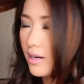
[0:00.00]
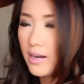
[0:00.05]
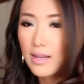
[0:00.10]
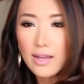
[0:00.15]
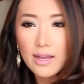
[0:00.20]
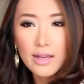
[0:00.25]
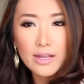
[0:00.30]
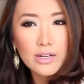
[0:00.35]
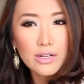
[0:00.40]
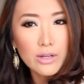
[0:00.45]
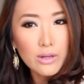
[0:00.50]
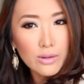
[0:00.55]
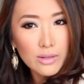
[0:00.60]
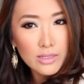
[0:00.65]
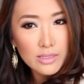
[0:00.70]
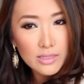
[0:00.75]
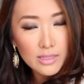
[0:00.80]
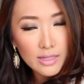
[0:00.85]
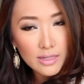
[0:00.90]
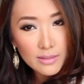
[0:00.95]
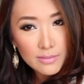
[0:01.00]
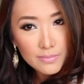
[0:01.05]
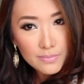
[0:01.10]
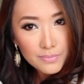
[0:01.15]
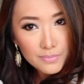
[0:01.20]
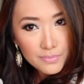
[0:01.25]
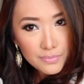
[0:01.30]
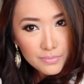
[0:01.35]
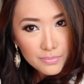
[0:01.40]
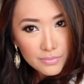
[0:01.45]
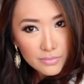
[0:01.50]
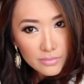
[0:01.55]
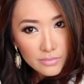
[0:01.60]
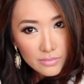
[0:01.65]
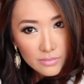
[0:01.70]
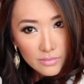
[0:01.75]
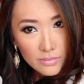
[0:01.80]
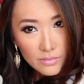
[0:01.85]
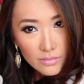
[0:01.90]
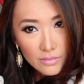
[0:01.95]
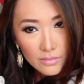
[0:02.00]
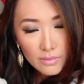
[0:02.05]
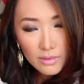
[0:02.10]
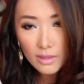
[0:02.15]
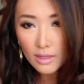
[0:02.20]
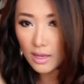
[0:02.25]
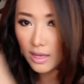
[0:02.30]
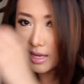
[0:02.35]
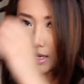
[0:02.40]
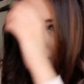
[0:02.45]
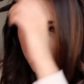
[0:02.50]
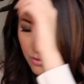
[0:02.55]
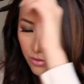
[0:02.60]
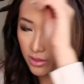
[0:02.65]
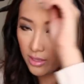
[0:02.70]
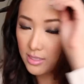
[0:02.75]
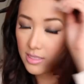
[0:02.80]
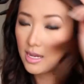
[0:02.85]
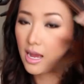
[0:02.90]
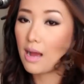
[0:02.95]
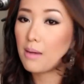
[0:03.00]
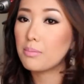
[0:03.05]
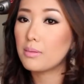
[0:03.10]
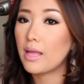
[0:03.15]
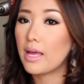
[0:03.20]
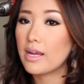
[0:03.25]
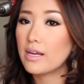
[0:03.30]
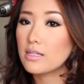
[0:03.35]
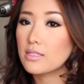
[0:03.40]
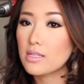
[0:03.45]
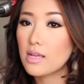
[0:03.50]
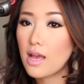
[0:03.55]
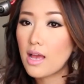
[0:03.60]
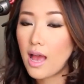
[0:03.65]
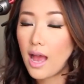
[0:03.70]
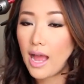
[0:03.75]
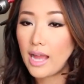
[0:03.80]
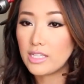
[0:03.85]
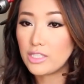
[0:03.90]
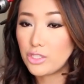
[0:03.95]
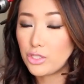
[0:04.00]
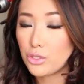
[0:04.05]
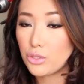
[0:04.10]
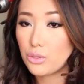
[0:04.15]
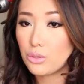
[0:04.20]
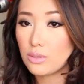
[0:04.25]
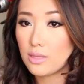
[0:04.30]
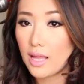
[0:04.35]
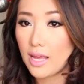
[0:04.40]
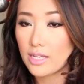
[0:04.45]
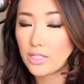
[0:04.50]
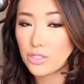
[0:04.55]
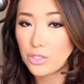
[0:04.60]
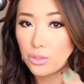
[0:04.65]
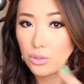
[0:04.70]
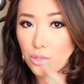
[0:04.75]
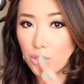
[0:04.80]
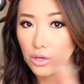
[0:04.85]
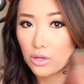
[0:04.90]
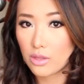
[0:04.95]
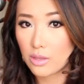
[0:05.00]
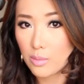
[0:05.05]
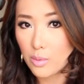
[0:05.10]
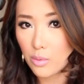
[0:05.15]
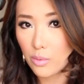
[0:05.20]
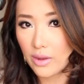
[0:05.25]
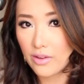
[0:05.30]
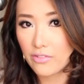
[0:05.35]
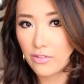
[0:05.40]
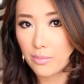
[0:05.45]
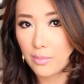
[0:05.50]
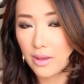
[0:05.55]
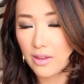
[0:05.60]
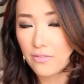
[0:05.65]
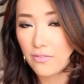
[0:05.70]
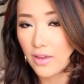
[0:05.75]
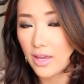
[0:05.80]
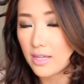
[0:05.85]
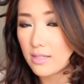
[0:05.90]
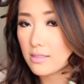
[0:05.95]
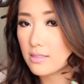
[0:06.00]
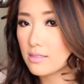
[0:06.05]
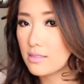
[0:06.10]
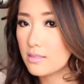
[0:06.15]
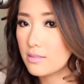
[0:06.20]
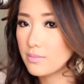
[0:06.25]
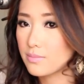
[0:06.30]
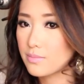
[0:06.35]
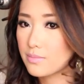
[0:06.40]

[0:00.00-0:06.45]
it I kind of notice it. And for the top layers, I do like to curl them away from my face.